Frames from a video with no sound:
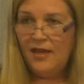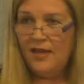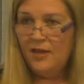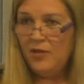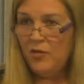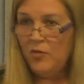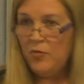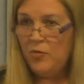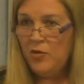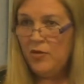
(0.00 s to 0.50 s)
I
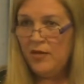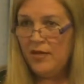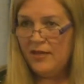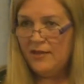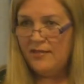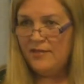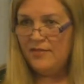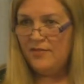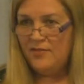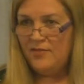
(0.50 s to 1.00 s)
hope you
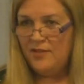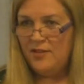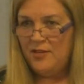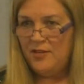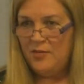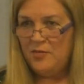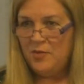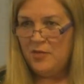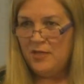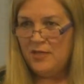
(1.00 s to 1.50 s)
like the
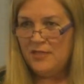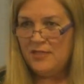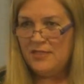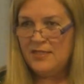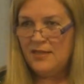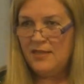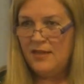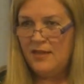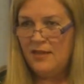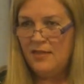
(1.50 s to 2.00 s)
video
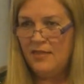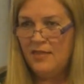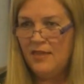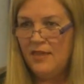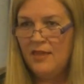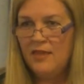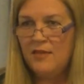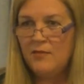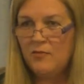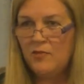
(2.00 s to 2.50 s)
because I
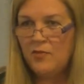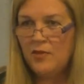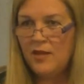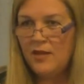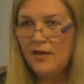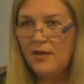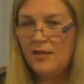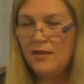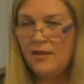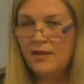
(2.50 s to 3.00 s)
think it
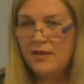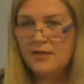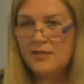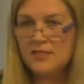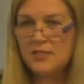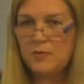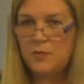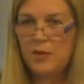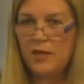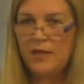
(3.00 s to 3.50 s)
really
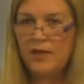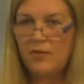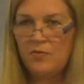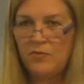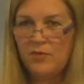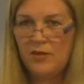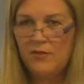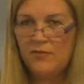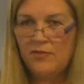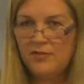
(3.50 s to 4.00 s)
explains a
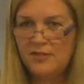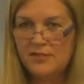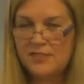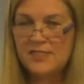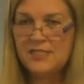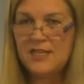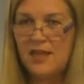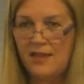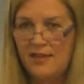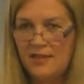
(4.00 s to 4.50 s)
bit of the
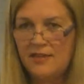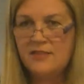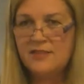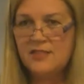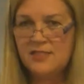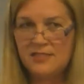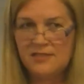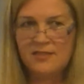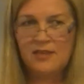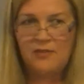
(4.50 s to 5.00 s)

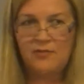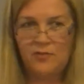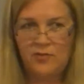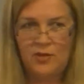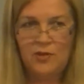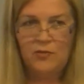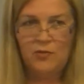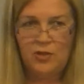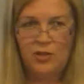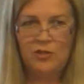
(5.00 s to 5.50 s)
science that
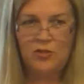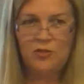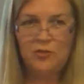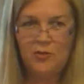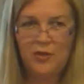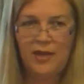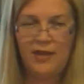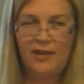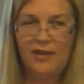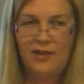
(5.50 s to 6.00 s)
we
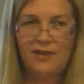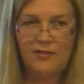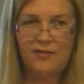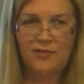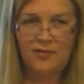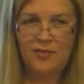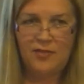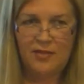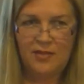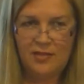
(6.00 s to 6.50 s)
do
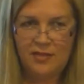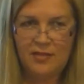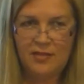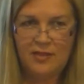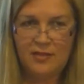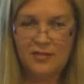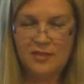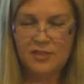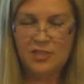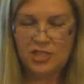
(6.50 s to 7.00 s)
have,
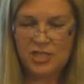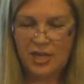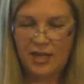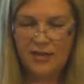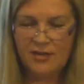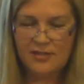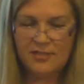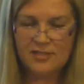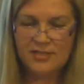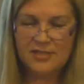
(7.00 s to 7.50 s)
the
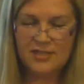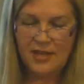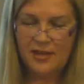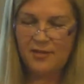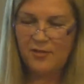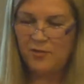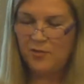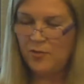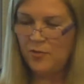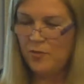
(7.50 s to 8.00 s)
challenge,
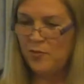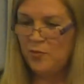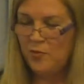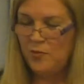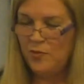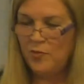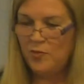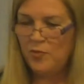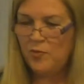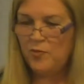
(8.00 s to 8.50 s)
how
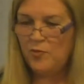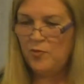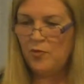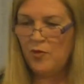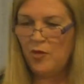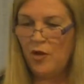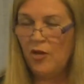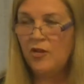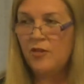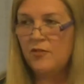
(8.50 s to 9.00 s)

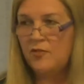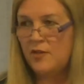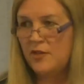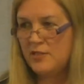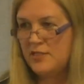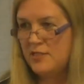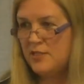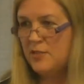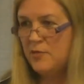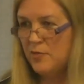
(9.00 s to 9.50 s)
all of
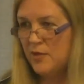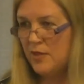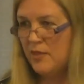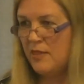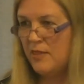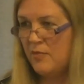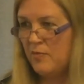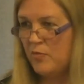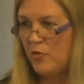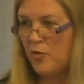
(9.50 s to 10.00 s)
us deal
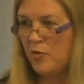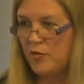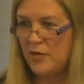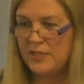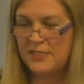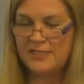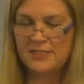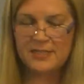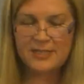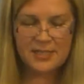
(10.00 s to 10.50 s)
with
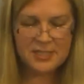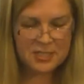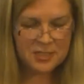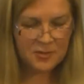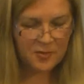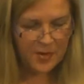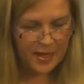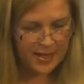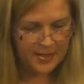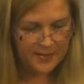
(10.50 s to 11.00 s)

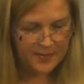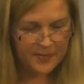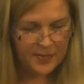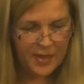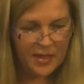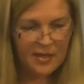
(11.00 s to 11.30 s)
procrastination, right?